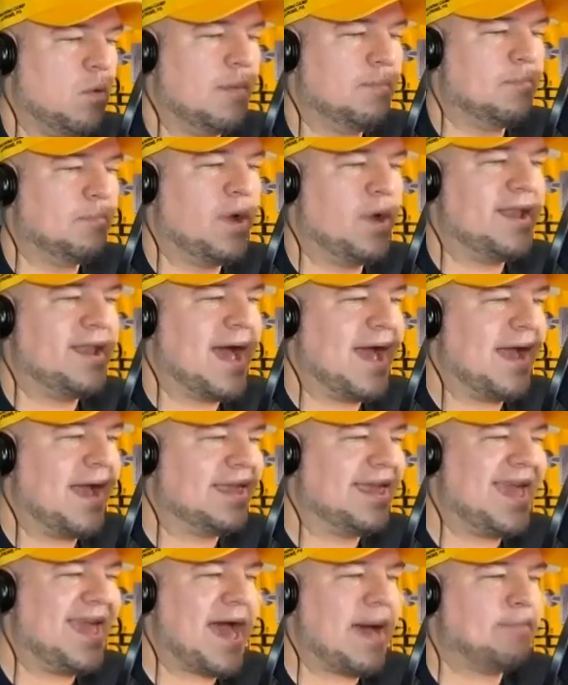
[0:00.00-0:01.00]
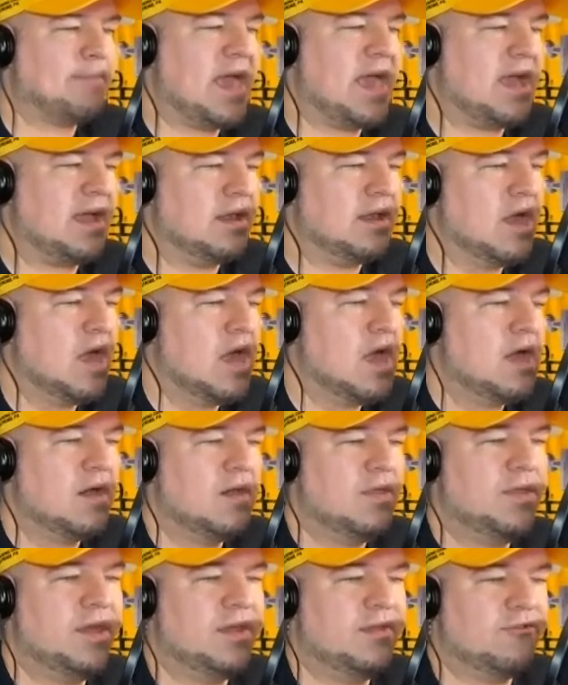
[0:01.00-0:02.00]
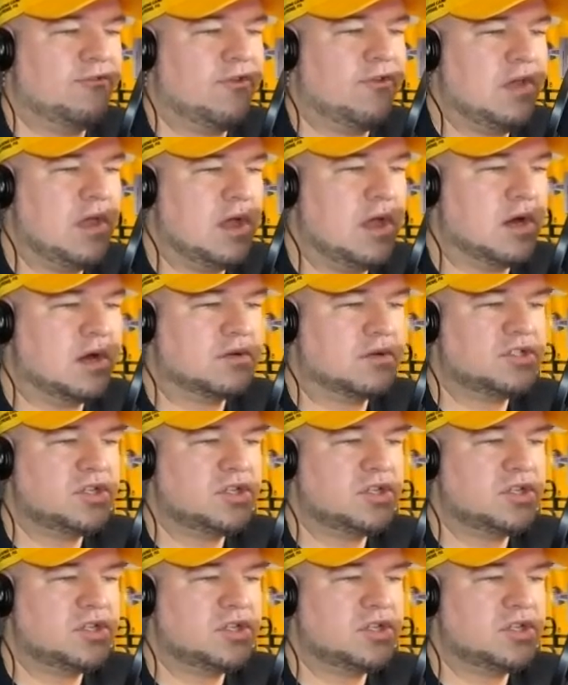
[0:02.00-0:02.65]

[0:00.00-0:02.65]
1.9 cap hit this year,